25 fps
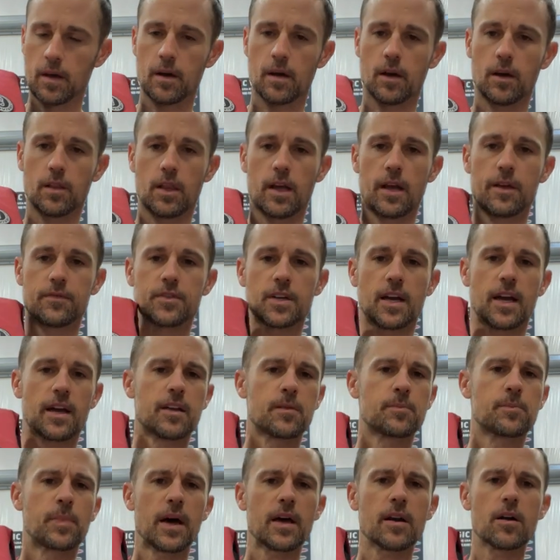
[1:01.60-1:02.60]
a life
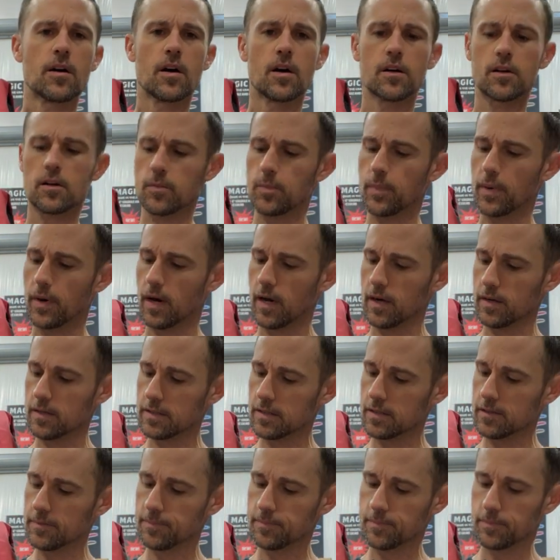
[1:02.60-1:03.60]
jacket, about
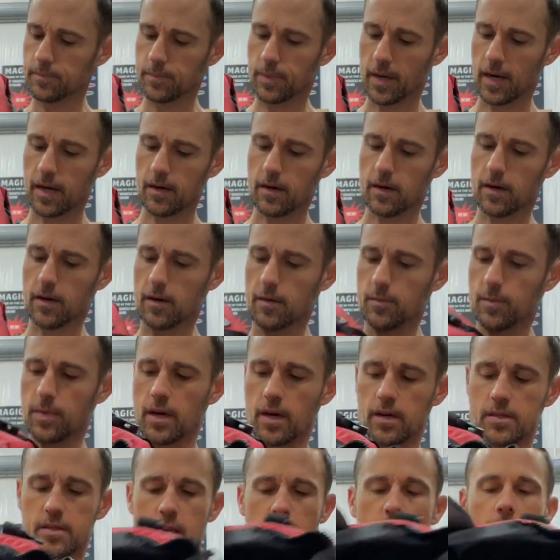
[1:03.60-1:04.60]

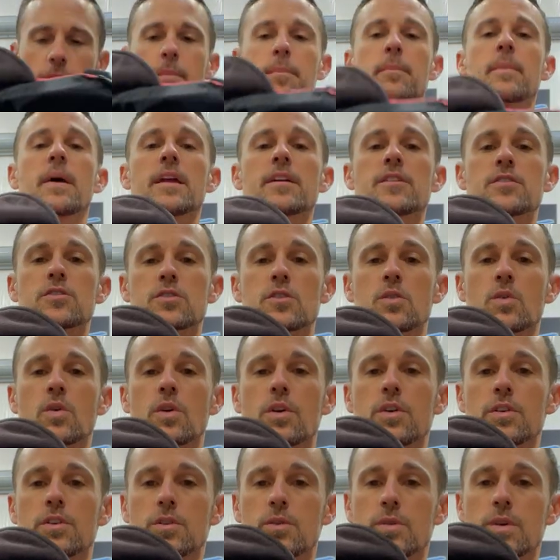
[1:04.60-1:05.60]
$100. Make
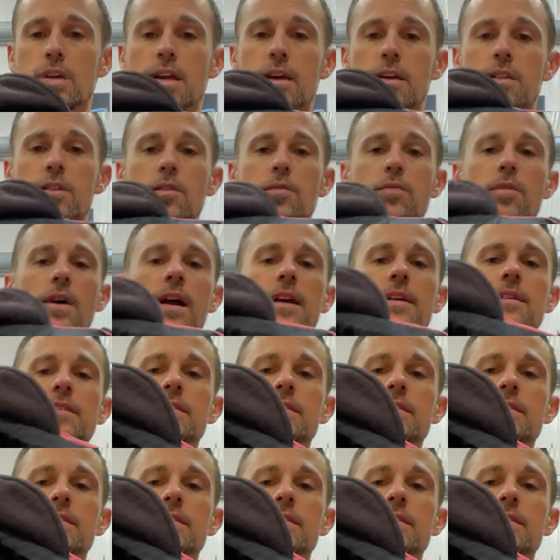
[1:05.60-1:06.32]
sure you get the right